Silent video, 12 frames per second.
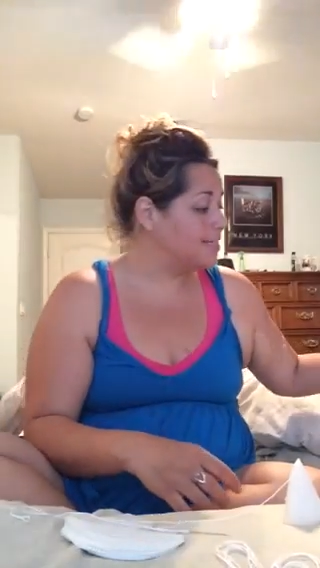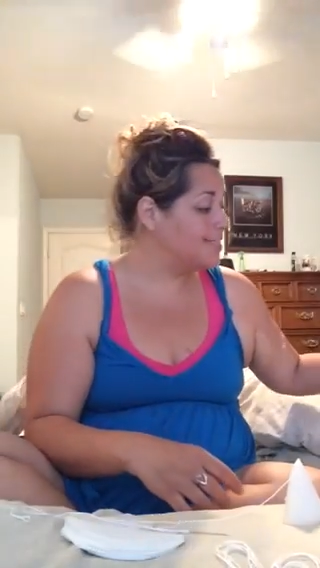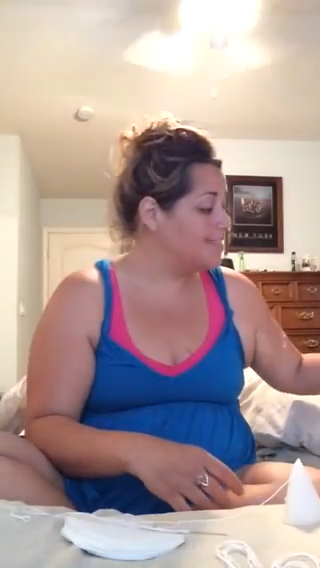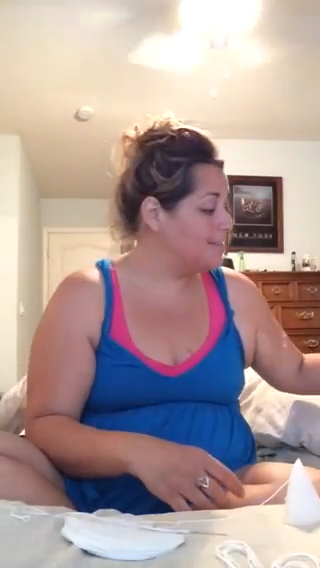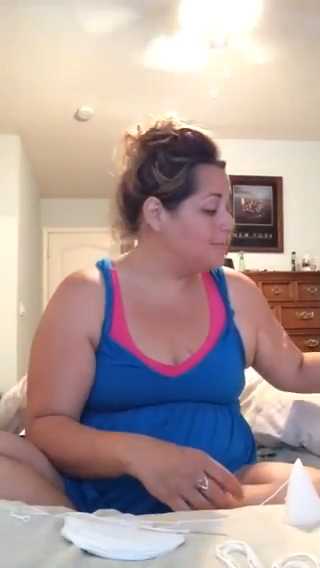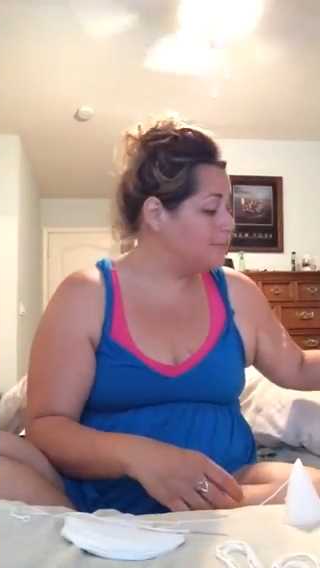
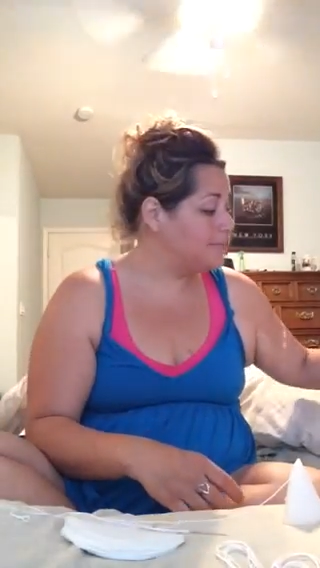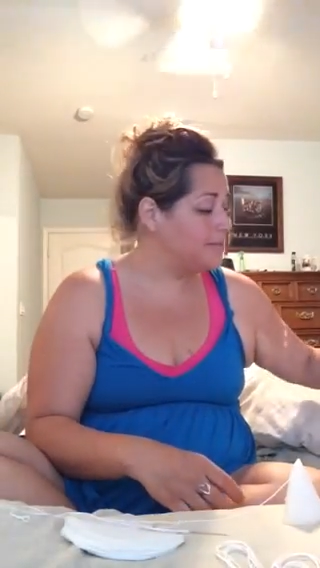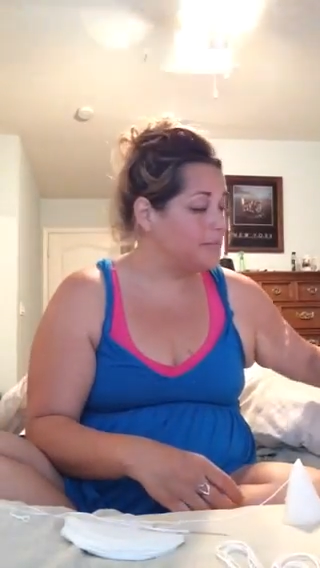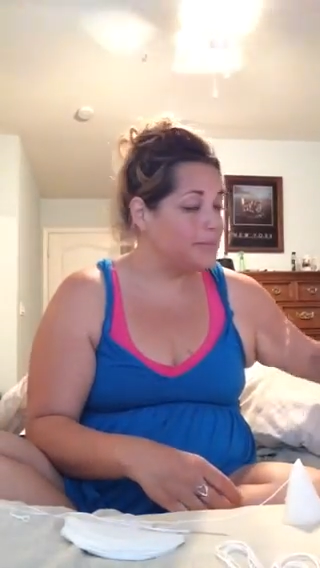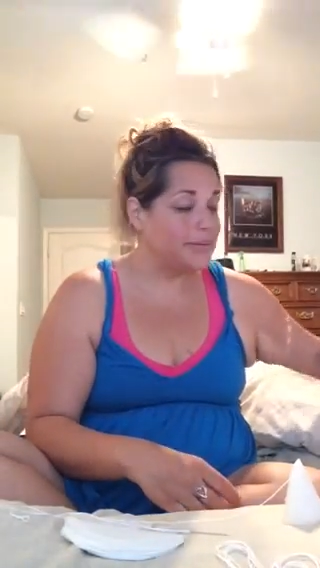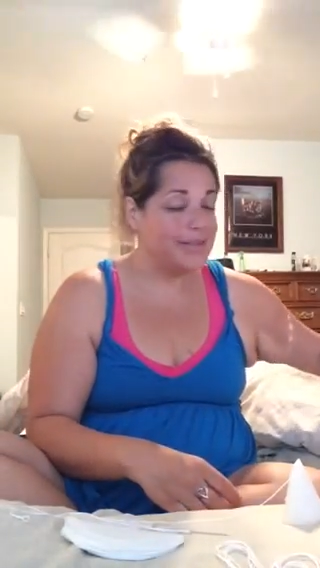Super,
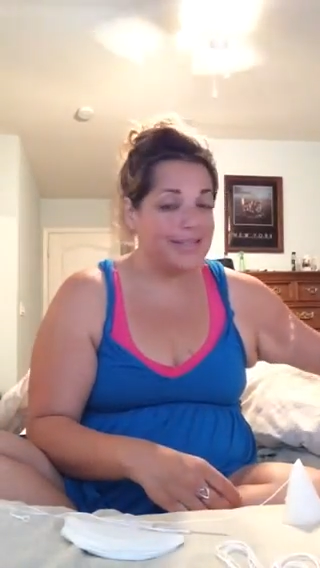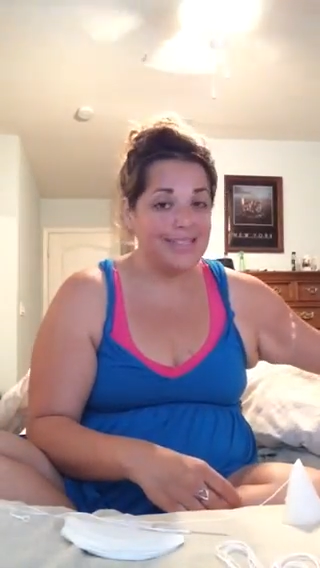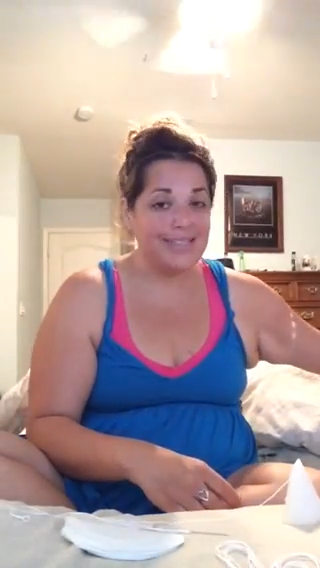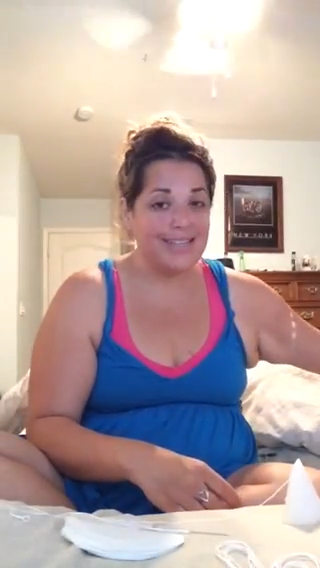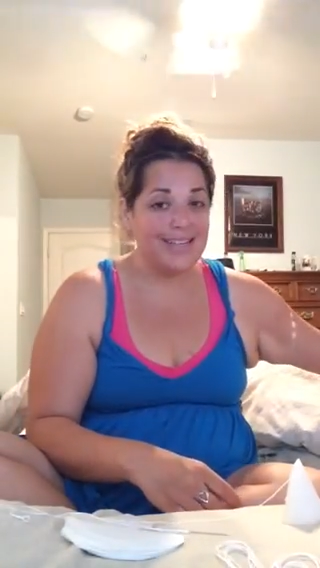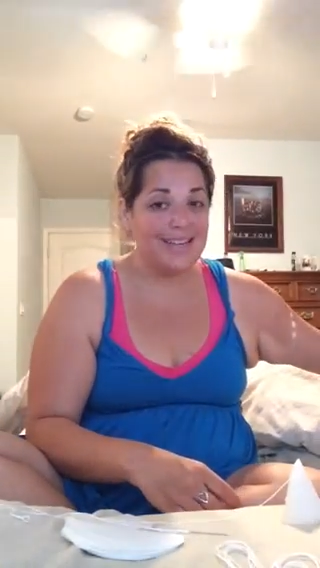super
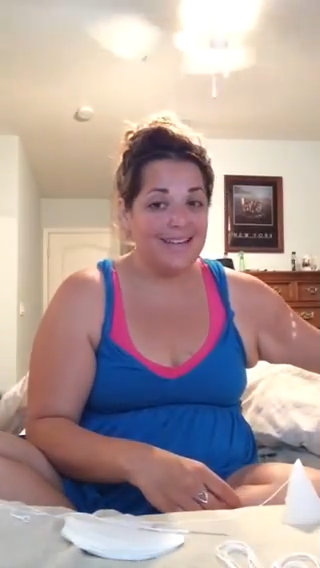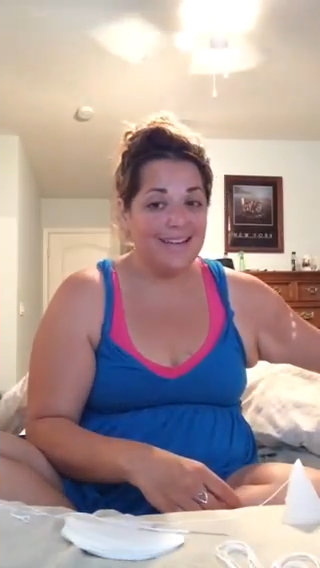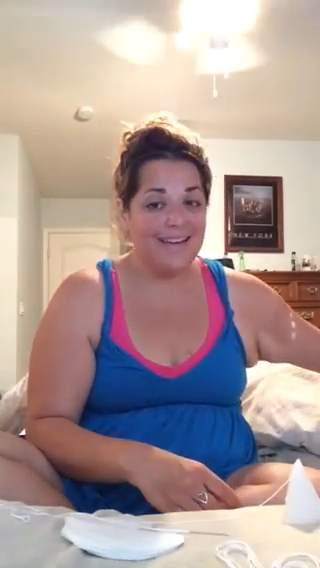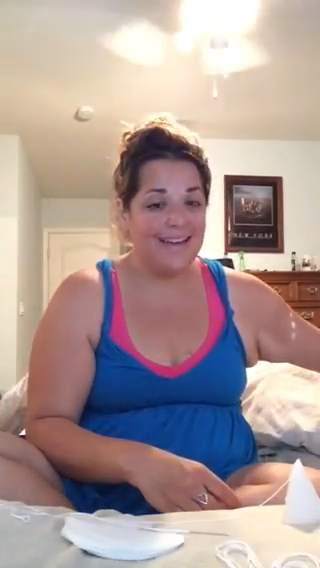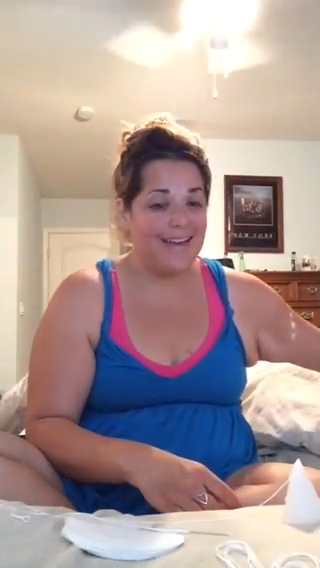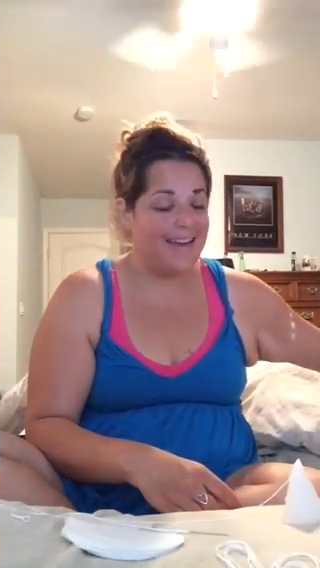easy
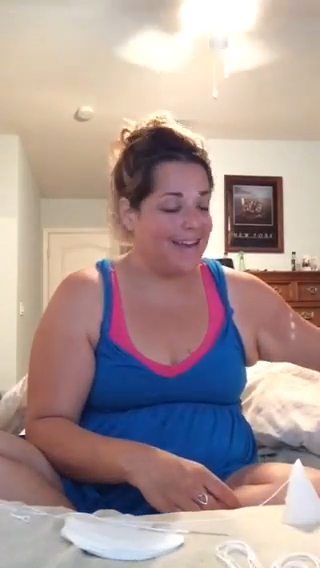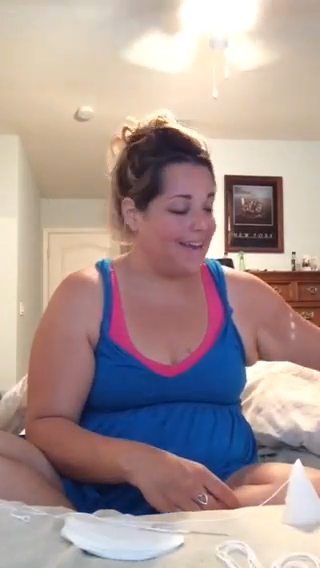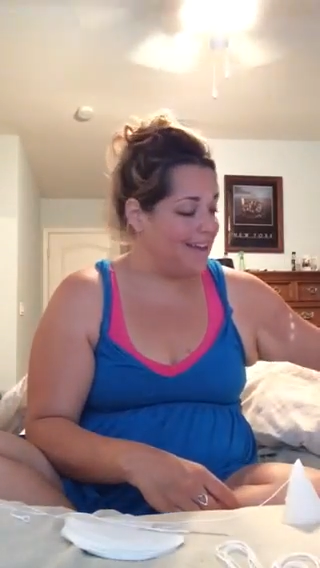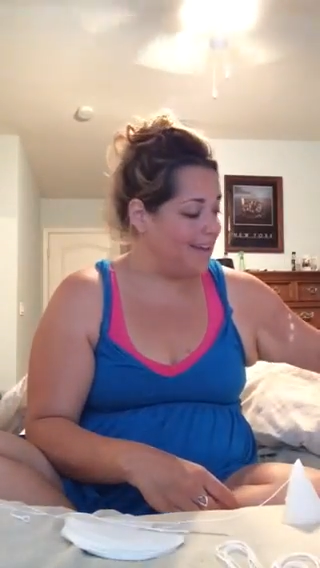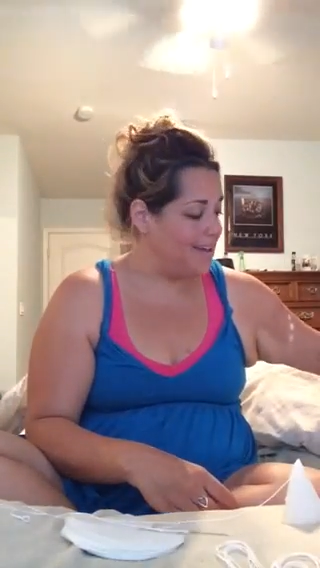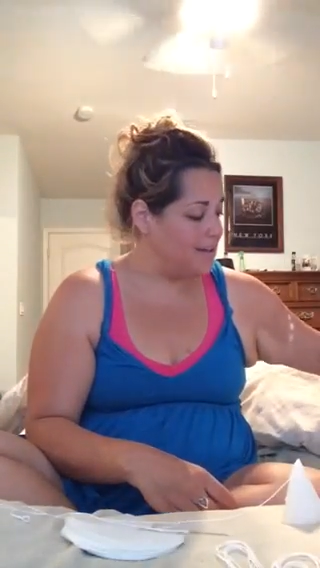
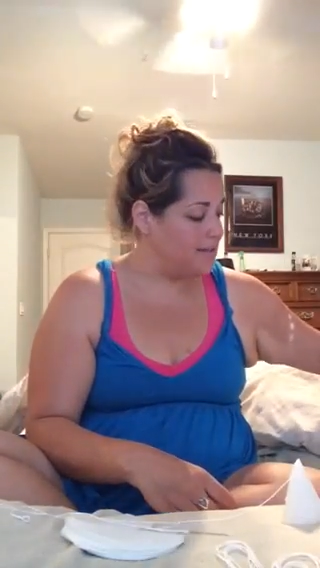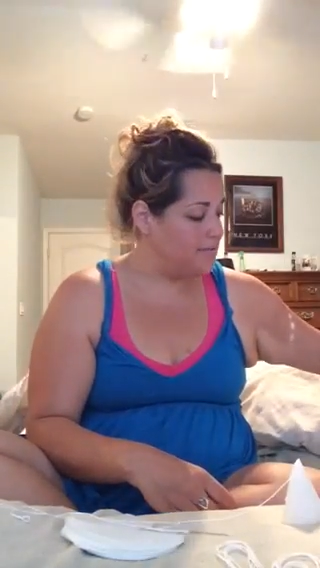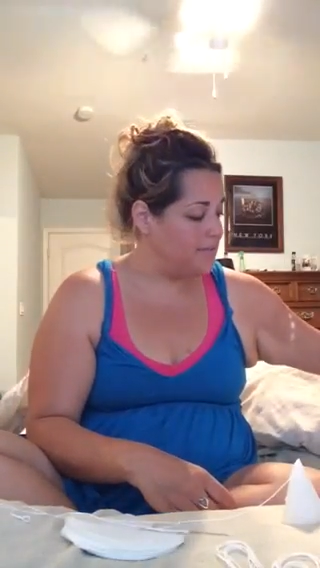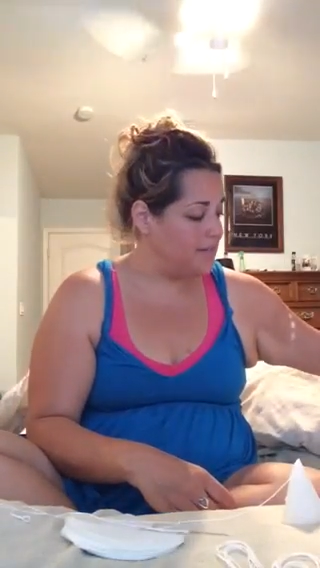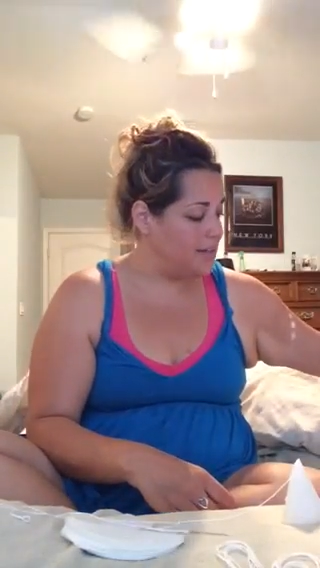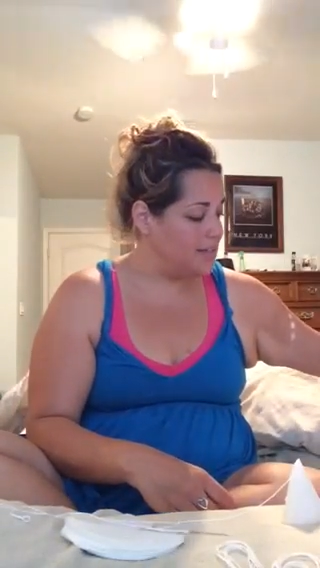and
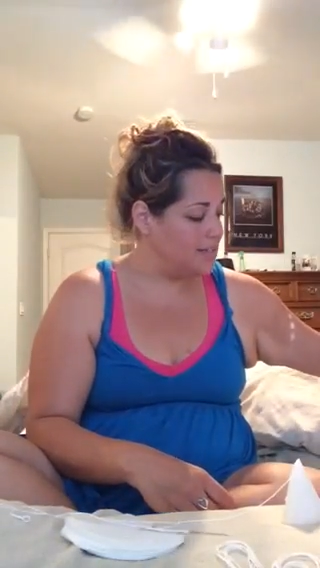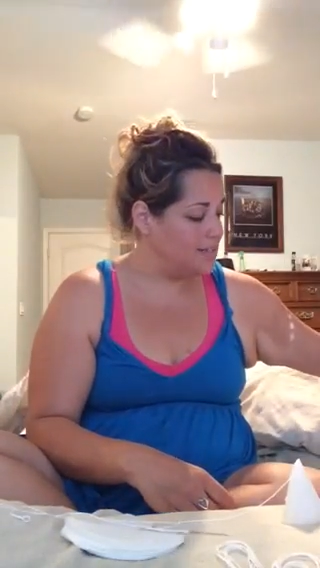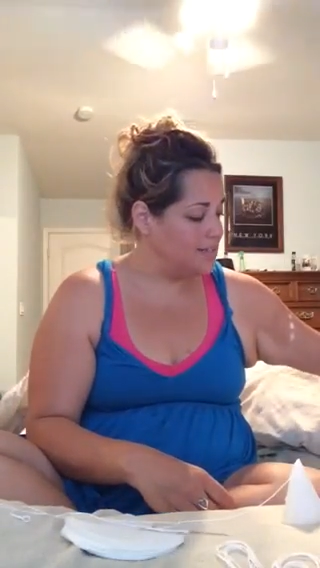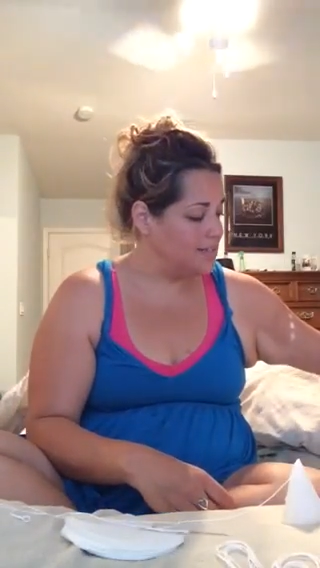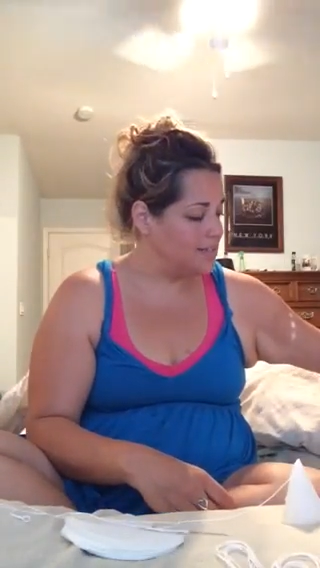fun.